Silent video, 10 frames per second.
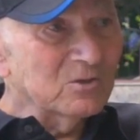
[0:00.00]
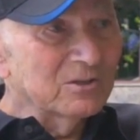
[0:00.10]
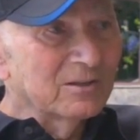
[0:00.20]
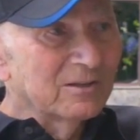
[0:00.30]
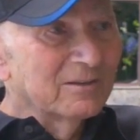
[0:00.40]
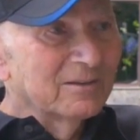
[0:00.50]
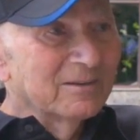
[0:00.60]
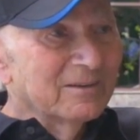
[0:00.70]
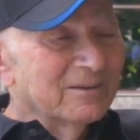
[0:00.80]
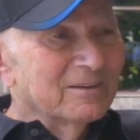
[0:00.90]
is
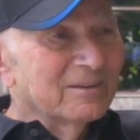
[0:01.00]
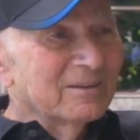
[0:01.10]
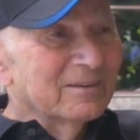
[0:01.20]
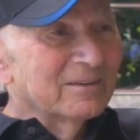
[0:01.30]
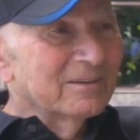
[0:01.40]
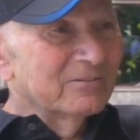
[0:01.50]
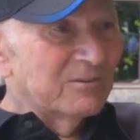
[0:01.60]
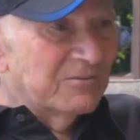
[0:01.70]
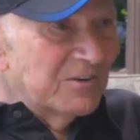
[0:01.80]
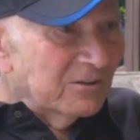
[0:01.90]

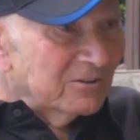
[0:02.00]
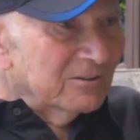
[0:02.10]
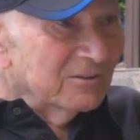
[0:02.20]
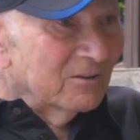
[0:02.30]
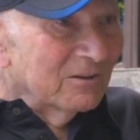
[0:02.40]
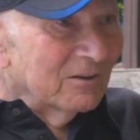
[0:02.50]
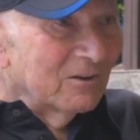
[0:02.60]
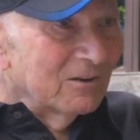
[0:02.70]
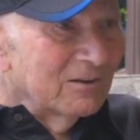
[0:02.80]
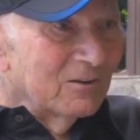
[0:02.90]
revered
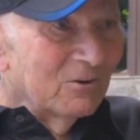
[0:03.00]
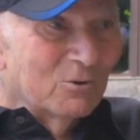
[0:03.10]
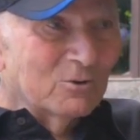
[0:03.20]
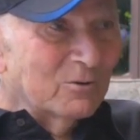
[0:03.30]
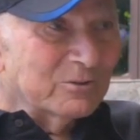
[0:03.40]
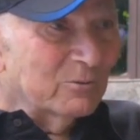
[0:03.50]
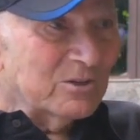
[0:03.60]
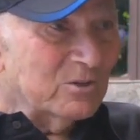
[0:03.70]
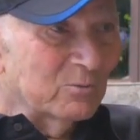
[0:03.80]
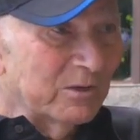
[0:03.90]
all over the
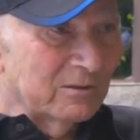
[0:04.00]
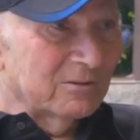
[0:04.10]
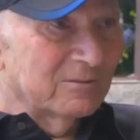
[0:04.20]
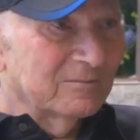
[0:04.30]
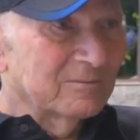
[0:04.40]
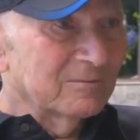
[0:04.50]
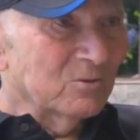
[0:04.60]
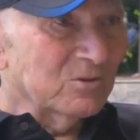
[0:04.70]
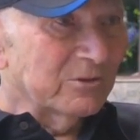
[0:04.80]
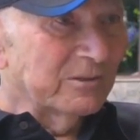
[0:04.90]
Western world
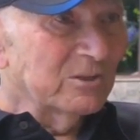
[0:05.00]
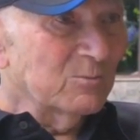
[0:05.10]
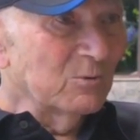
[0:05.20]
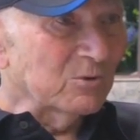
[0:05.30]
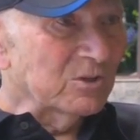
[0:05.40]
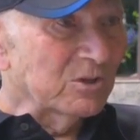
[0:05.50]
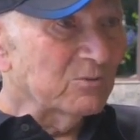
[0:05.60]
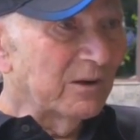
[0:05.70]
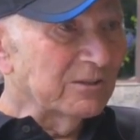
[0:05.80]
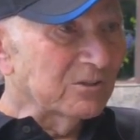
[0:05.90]
because they read his books and
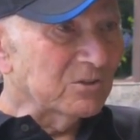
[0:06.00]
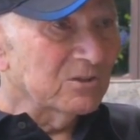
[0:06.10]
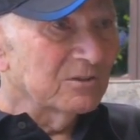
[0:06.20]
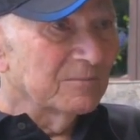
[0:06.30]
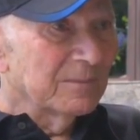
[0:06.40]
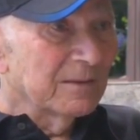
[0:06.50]
his writings.